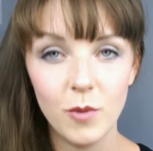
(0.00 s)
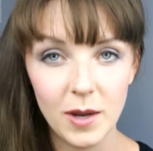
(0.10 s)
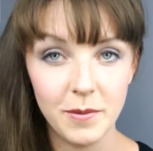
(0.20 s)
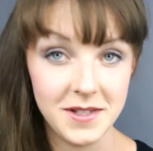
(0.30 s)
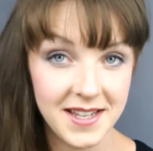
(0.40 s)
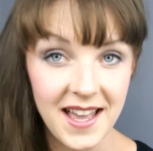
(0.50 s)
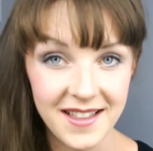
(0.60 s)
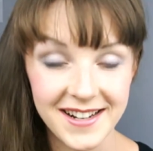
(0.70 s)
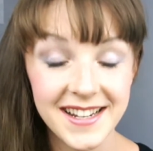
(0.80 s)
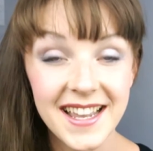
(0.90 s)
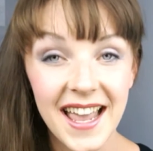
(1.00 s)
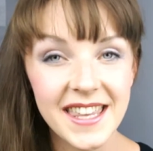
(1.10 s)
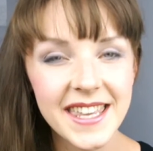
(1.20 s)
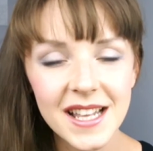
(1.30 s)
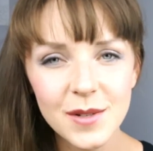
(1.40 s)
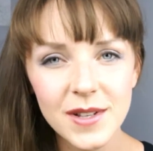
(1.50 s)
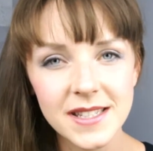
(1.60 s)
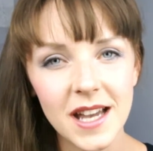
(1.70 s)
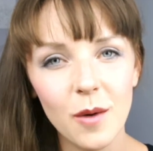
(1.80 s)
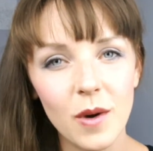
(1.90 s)
well put together. And you can't
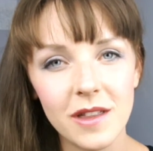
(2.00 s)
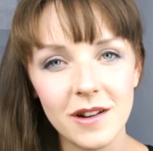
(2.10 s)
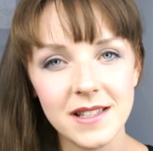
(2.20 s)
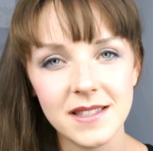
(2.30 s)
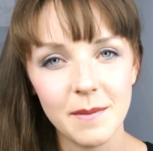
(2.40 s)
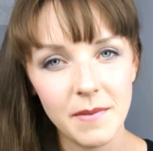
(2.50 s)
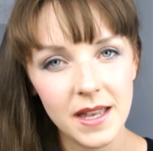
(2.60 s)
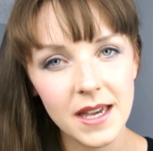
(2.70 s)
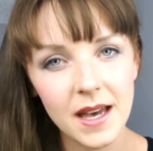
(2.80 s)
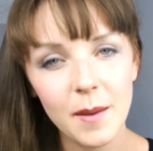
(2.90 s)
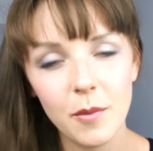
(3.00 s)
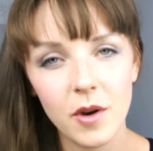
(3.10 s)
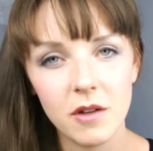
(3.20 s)
really tell whether it's the makeup,